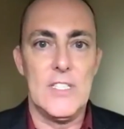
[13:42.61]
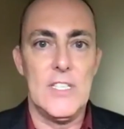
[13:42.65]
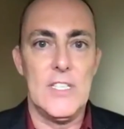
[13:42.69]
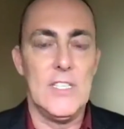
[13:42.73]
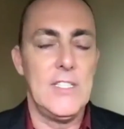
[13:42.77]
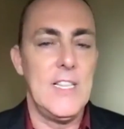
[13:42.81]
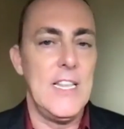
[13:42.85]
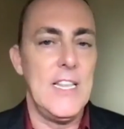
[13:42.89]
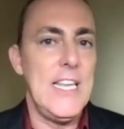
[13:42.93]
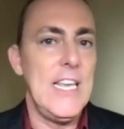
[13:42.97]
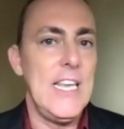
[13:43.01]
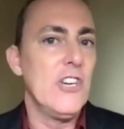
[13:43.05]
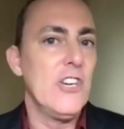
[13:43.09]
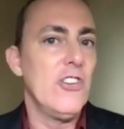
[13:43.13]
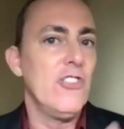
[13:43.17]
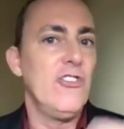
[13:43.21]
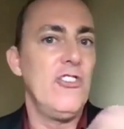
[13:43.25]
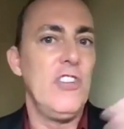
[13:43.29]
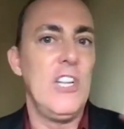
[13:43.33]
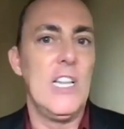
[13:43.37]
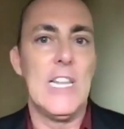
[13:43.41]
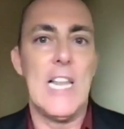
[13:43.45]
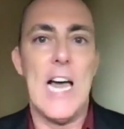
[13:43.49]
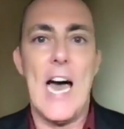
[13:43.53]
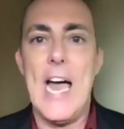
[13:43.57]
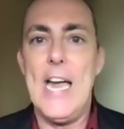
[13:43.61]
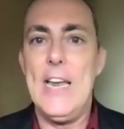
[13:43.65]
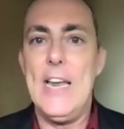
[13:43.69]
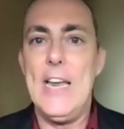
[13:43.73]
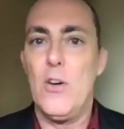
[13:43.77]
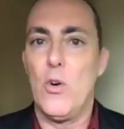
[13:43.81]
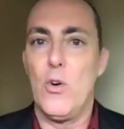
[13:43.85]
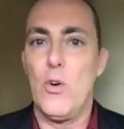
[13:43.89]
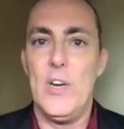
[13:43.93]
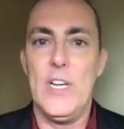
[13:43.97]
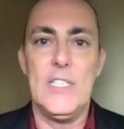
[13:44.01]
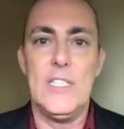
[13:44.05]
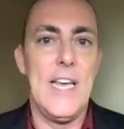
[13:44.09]
Is the energy light
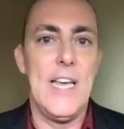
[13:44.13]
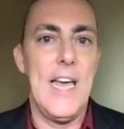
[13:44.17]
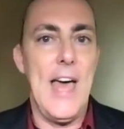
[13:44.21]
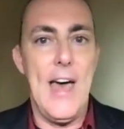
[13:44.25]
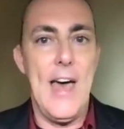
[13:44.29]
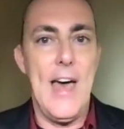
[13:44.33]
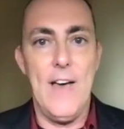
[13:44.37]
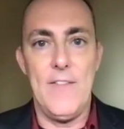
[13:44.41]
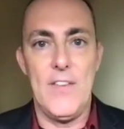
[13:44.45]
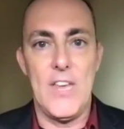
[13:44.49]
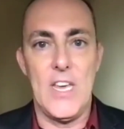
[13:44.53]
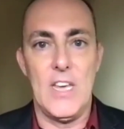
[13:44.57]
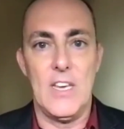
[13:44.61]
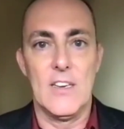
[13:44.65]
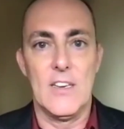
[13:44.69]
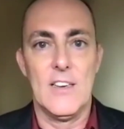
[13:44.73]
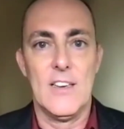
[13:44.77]
or is it heavy?